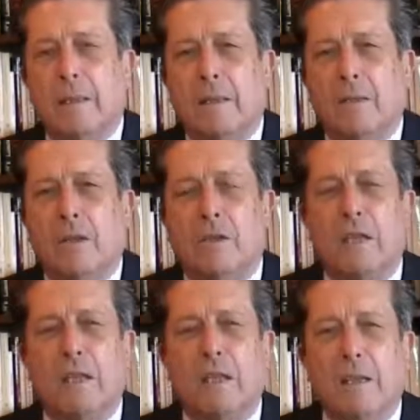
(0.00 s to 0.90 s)

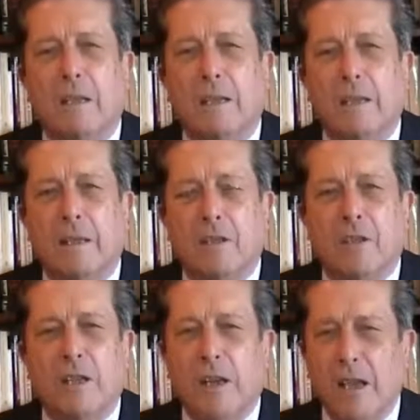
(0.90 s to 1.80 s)
succeeding
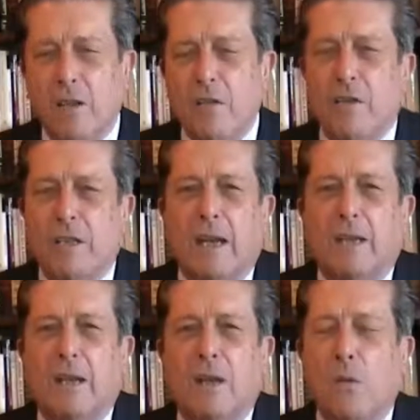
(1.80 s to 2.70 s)
generations,
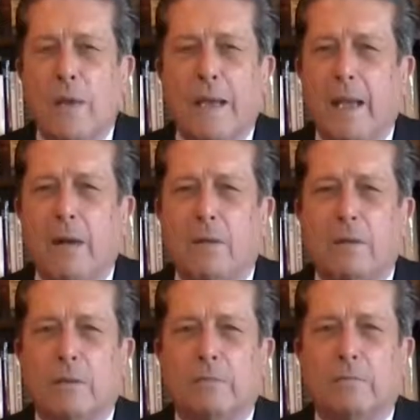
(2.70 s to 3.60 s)
and we
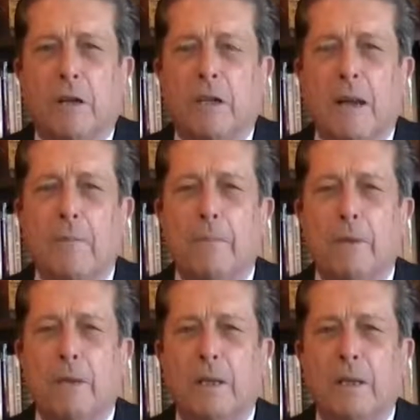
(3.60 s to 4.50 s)
cannot, for
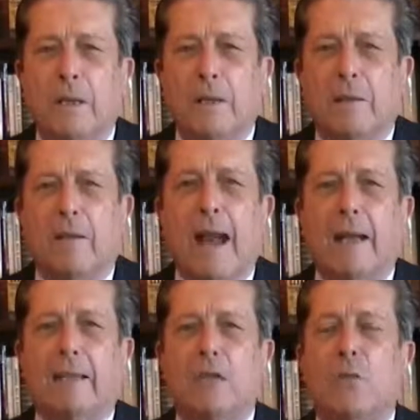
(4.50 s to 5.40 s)
example,
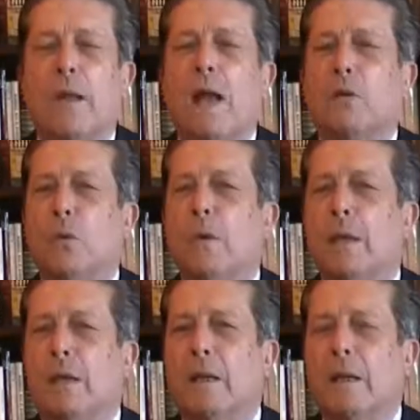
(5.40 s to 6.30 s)
react as we are
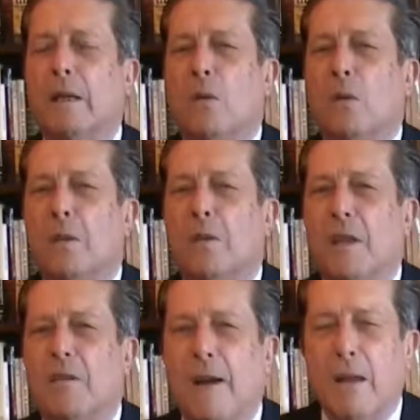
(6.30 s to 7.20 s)
doing with the
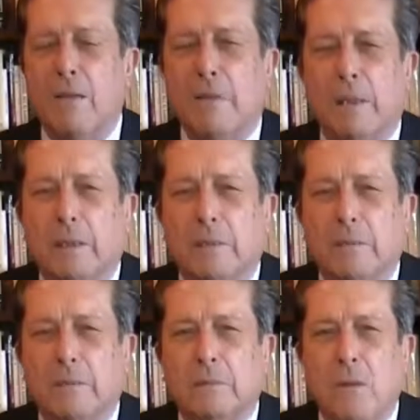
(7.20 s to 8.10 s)
environment.
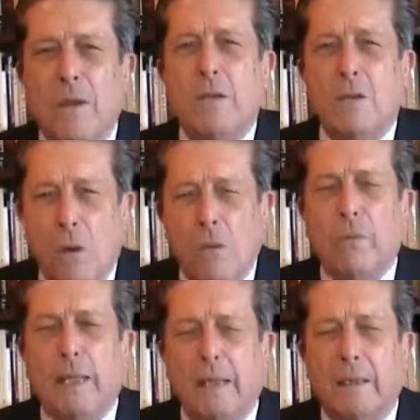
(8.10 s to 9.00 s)
We know
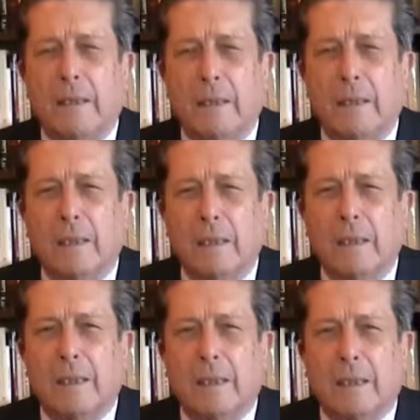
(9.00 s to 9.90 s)
that
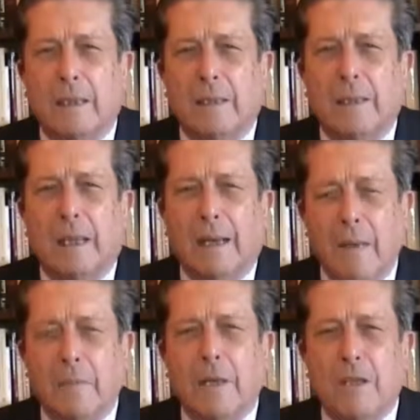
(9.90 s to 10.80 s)
the
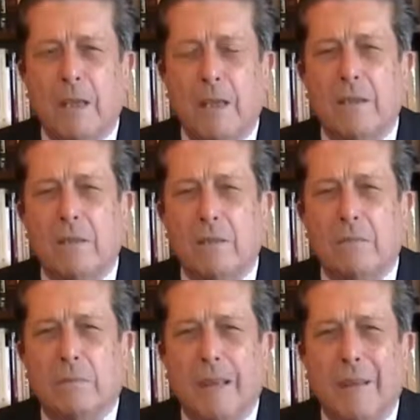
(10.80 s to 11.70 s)
climate change,
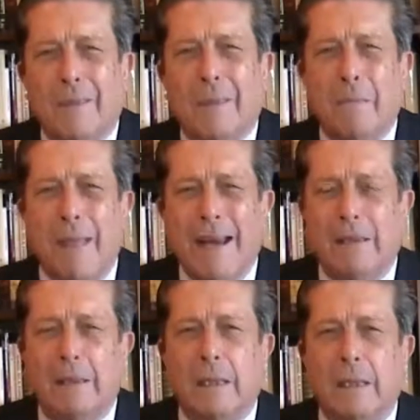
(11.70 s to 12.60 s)
the
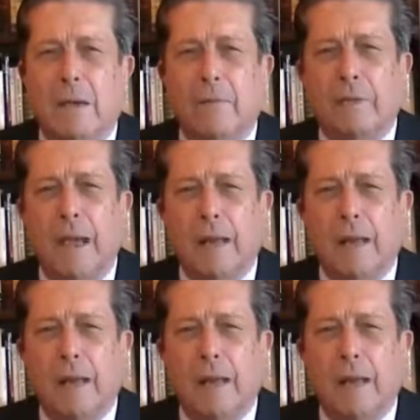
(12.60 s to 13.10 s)
melting of the